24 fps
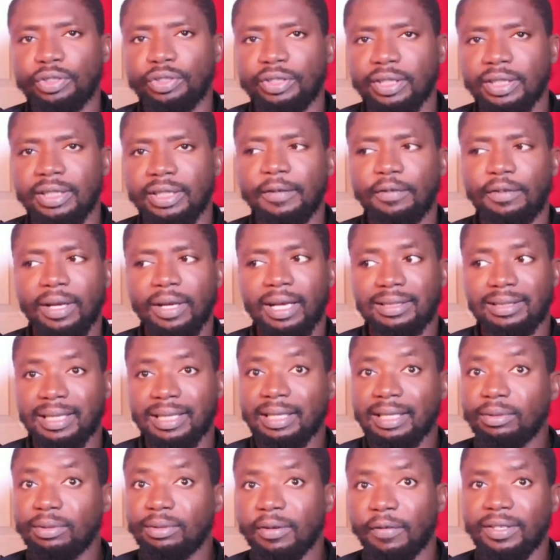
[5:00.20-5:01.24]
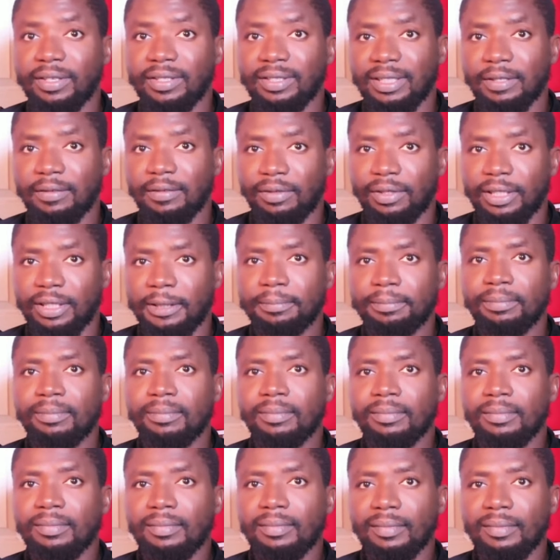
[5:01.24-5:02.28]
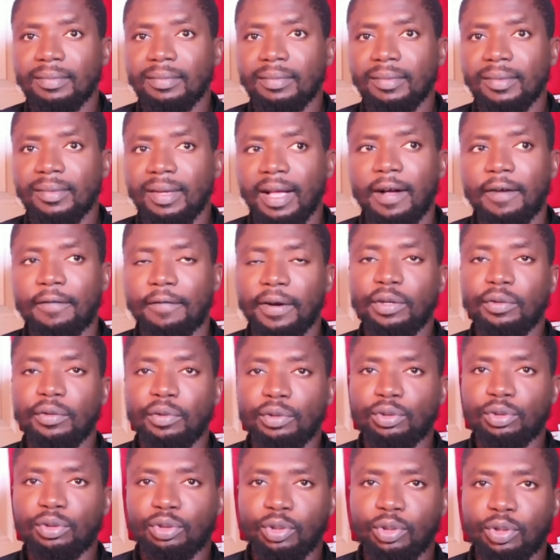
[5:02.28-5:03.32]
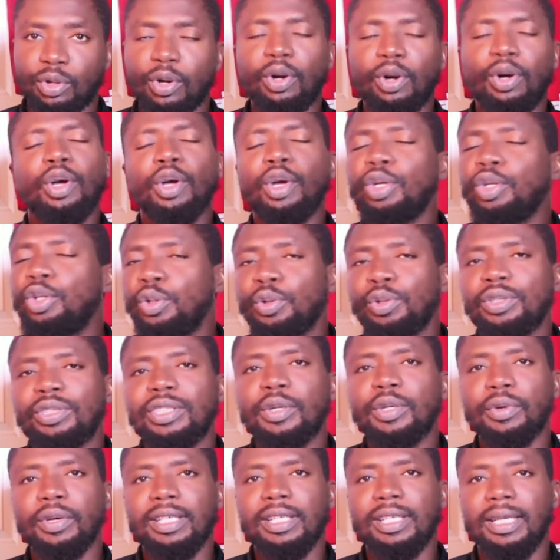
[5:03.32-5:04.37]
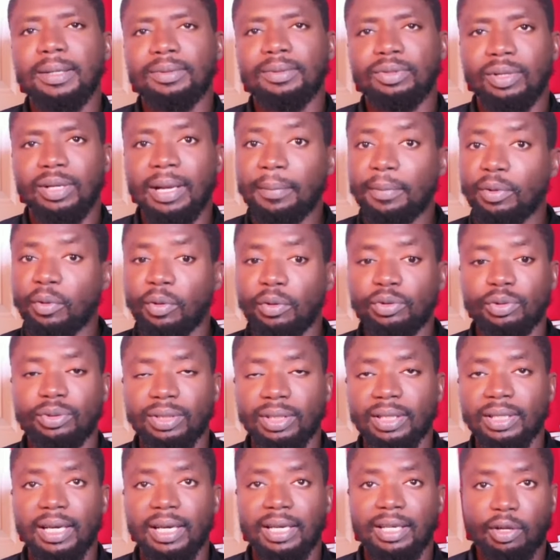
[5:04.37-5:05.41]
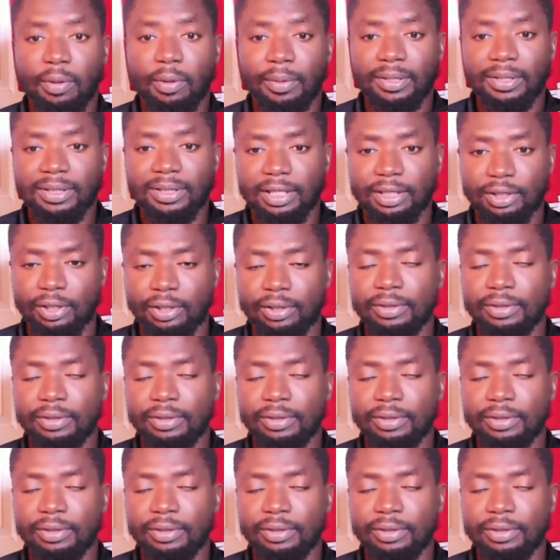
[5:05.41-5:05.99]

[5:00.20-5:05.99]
If you can tighten up defensively and find a way to score, you'll still win games. So let me know what you think in the comment section.